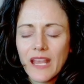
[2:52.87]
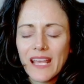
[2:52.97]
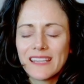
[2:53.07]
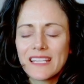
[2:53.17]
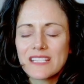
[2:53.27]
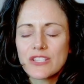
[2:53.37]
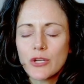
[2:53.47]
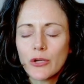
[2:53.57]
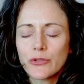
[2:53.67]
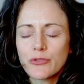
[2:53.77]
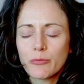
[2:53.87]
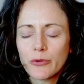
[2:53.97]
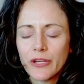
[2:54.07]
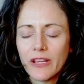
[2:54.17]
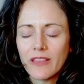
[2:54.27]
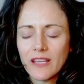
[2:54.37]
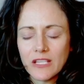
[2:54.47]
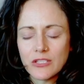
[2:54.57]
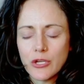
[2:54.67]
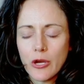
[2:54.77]
And then start to breathe
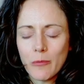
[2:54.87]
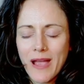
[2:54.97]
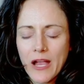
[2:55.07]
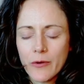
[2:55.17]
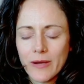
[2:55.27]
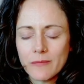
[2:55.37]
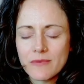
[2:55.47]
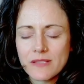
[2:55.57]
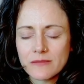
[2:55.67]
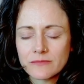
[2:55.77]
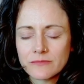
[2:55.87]
into your back ribs.